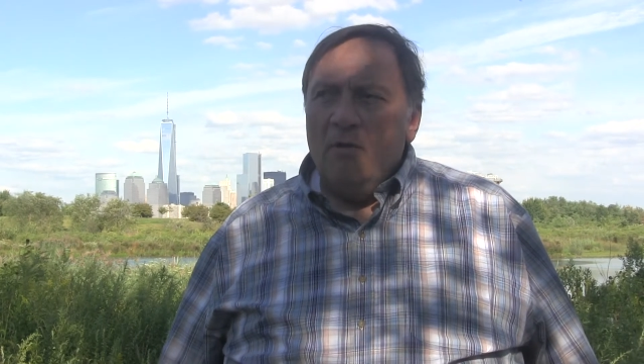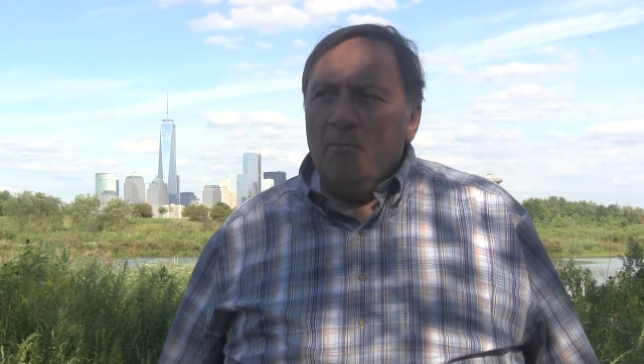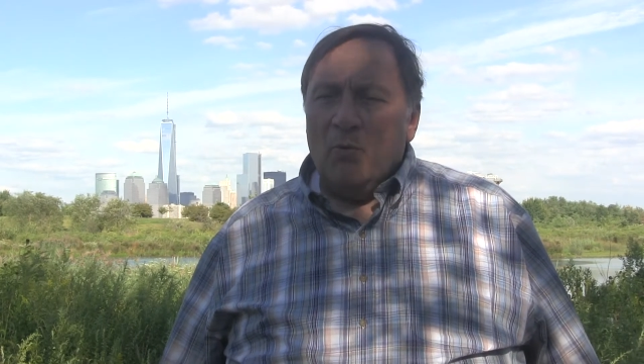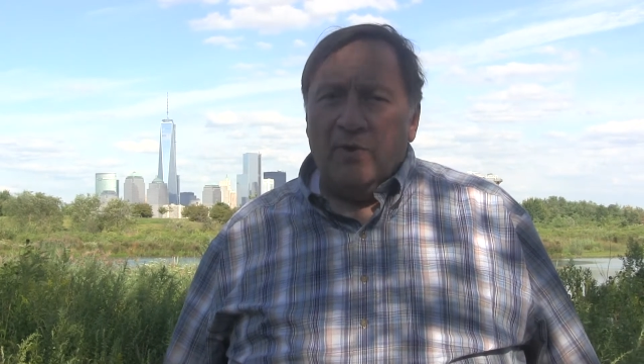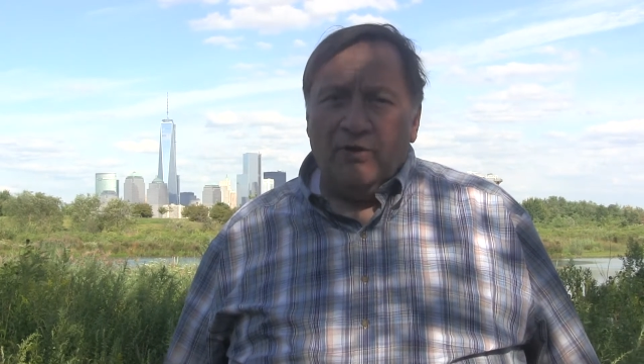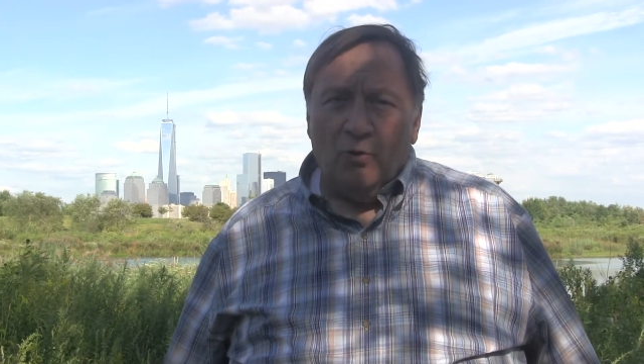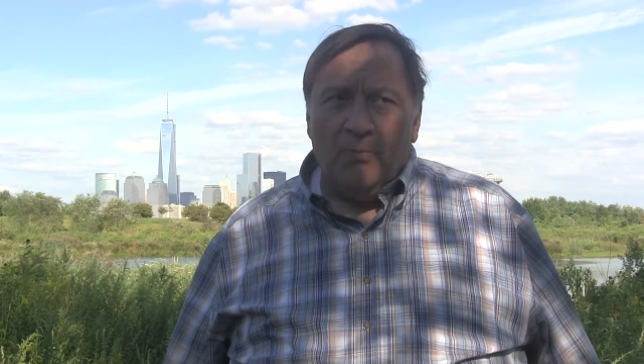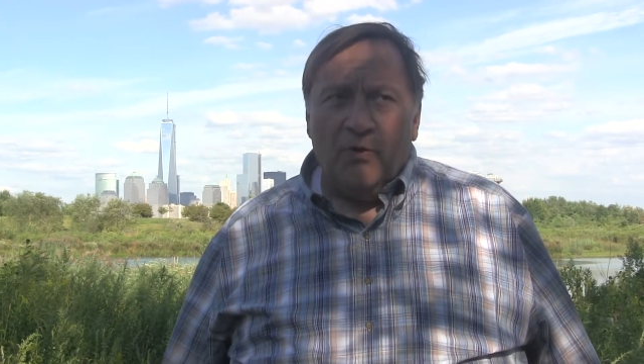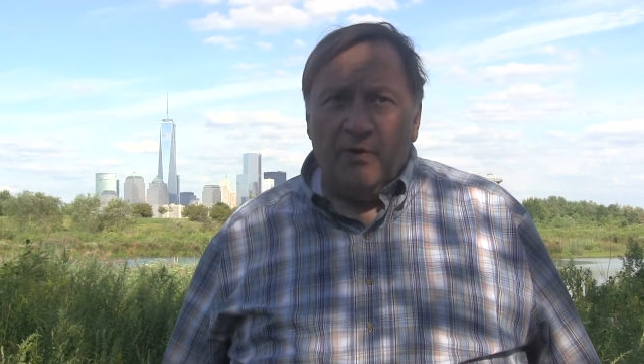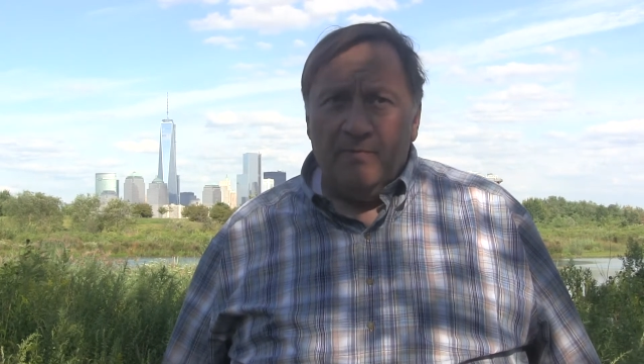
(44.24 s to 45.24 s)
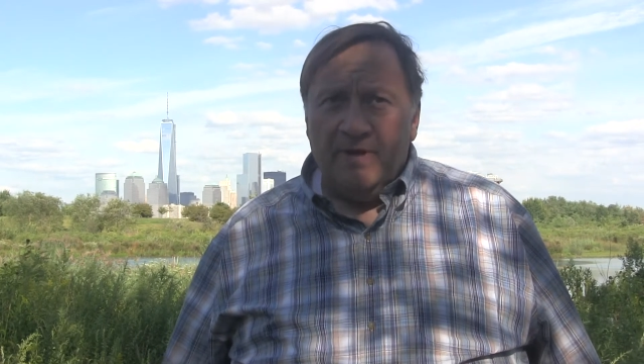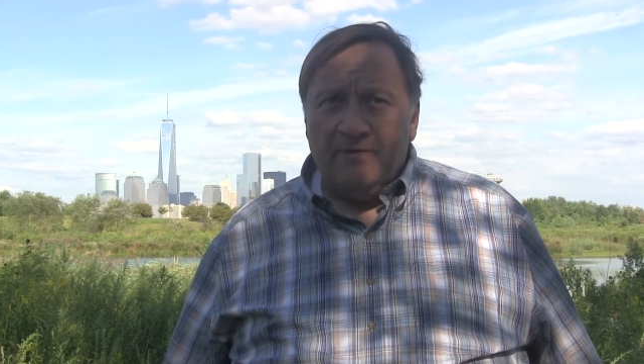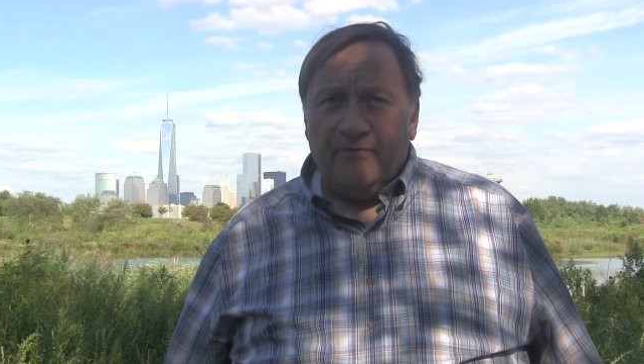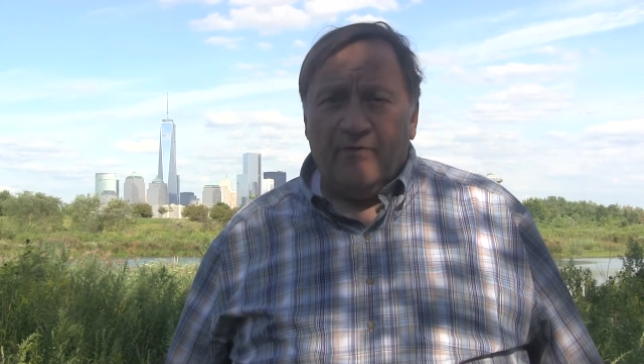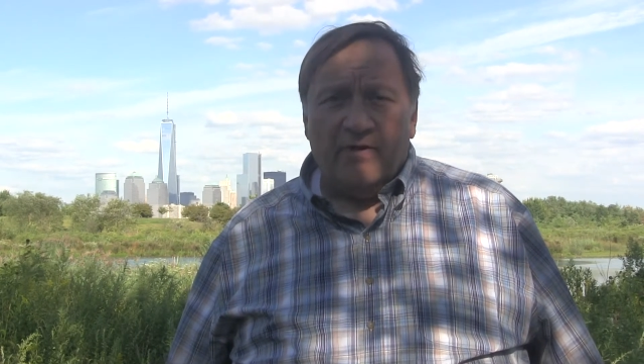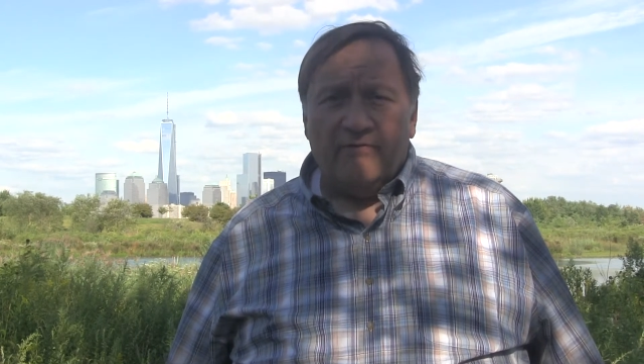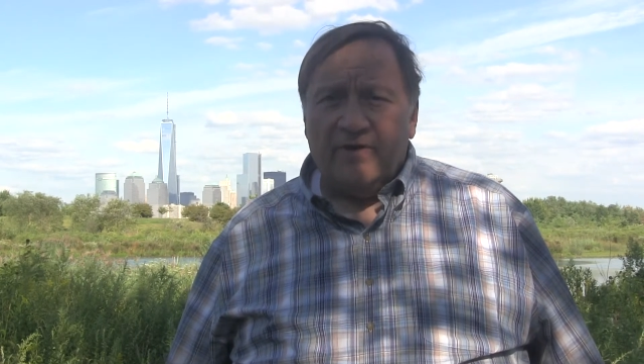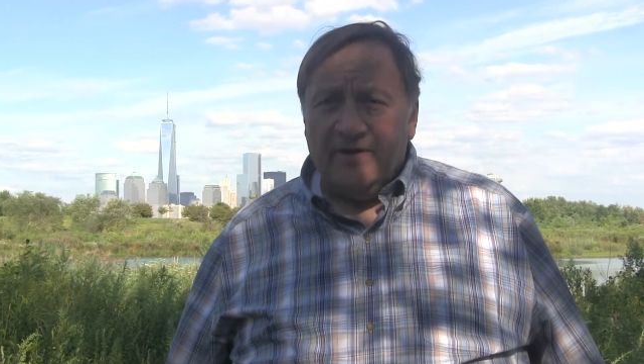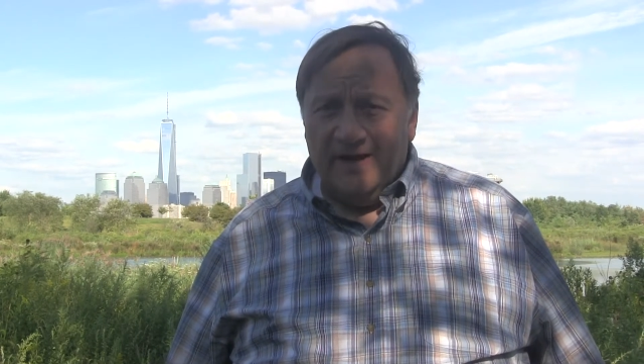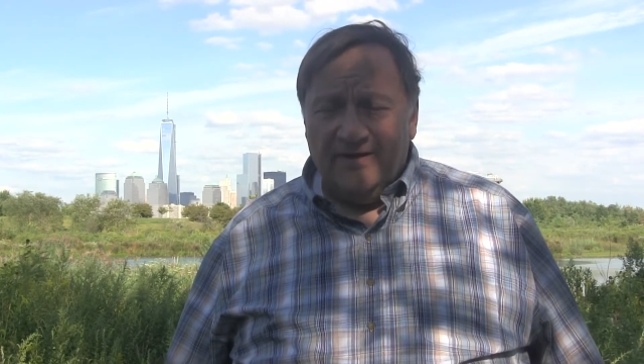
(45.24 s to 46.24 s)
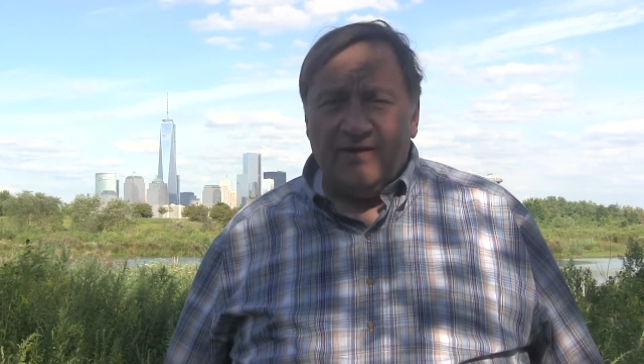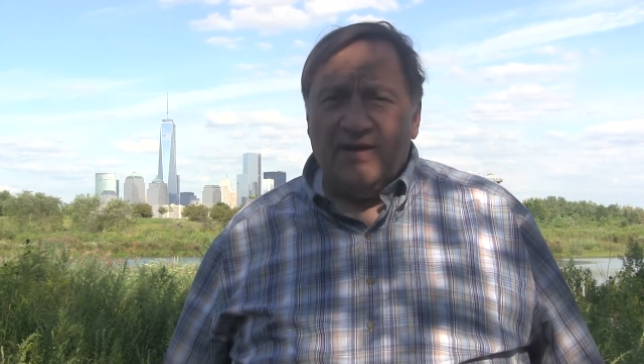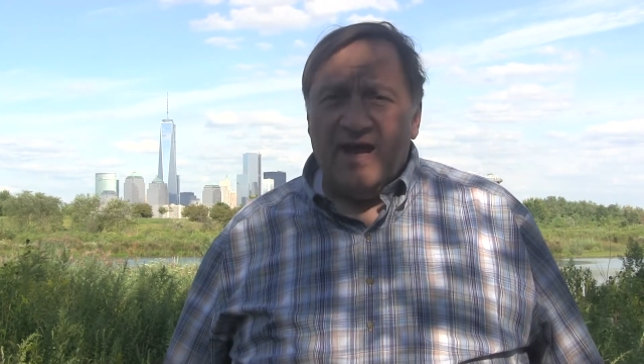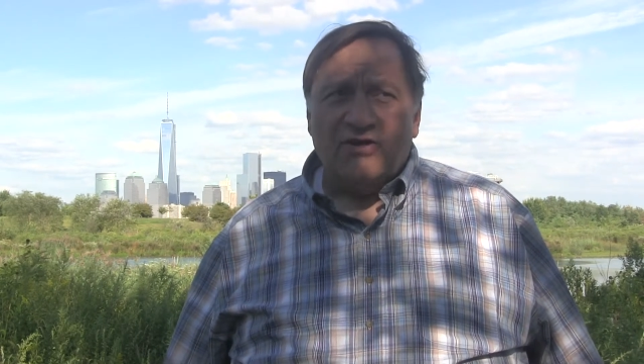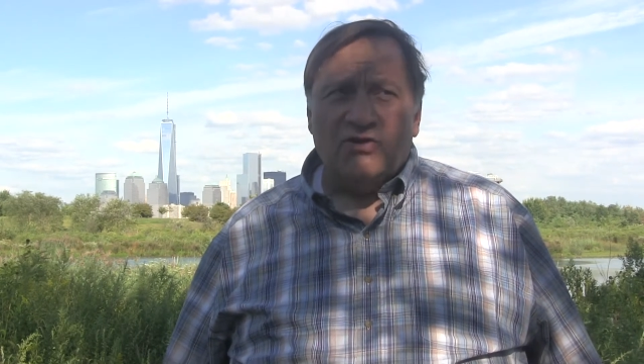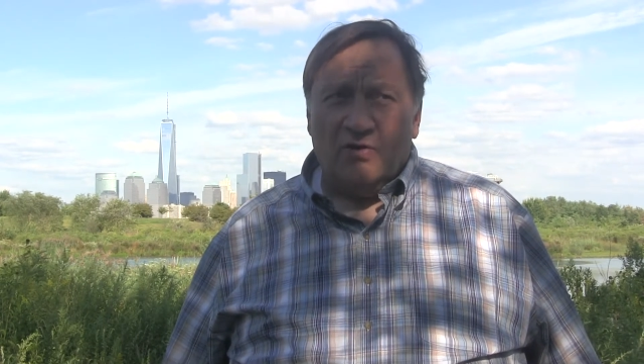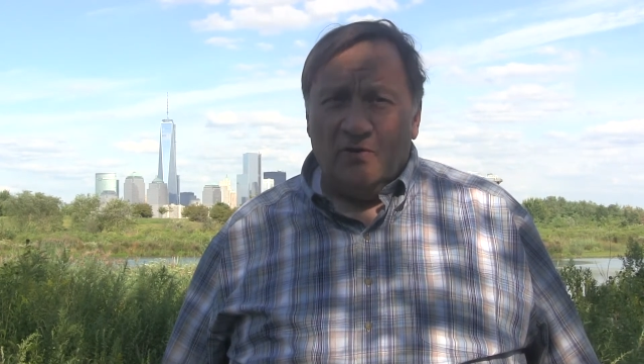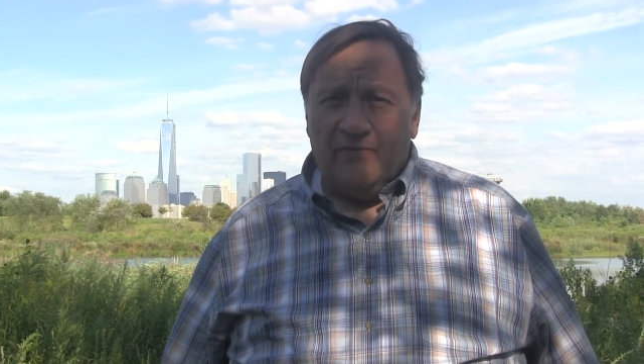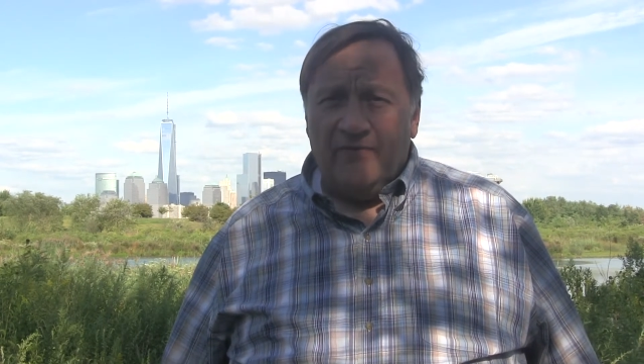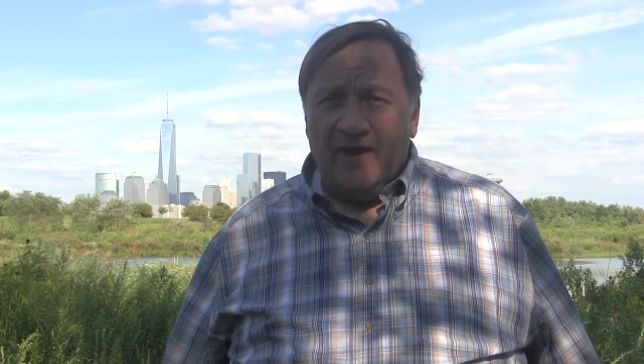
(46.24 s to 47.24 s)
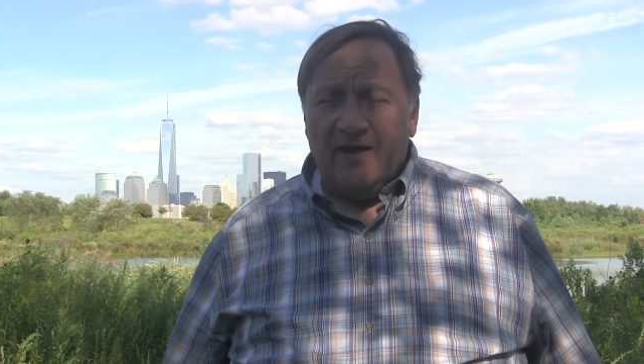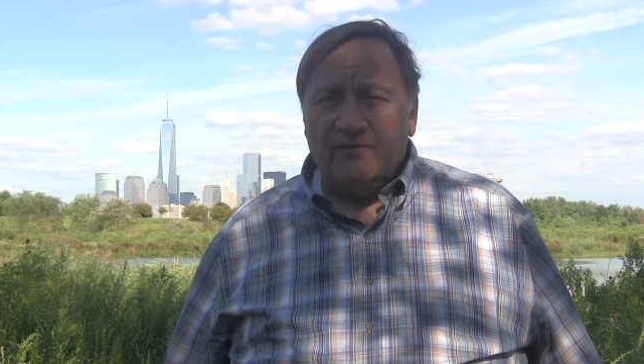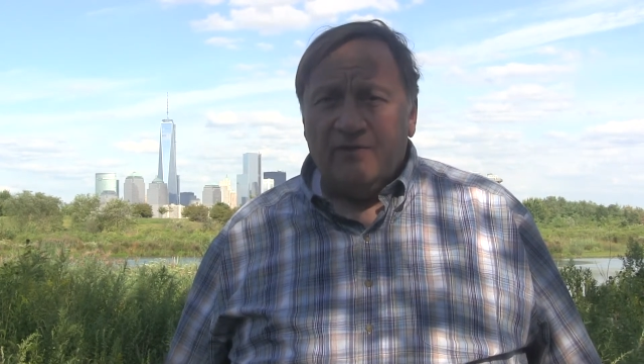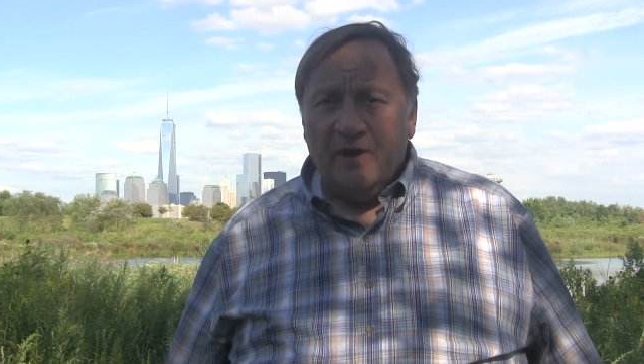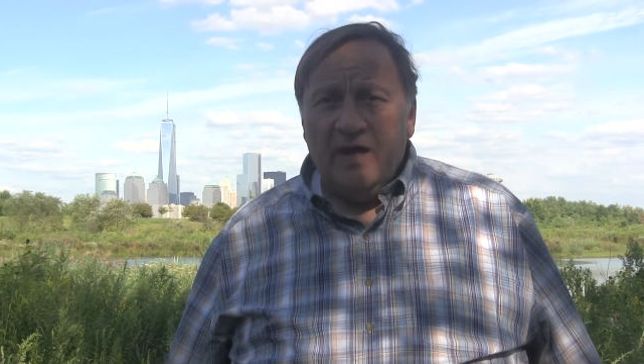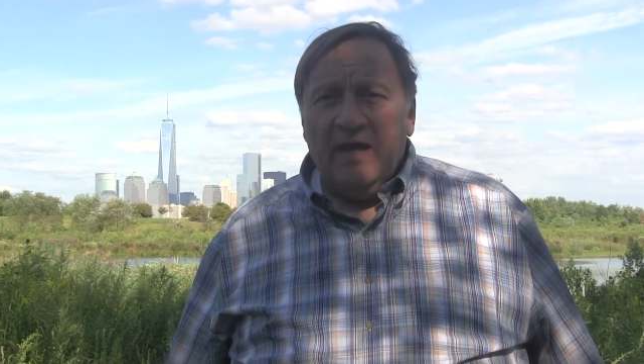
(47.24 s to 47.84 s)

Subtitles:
but when you put him in front of an international affairs,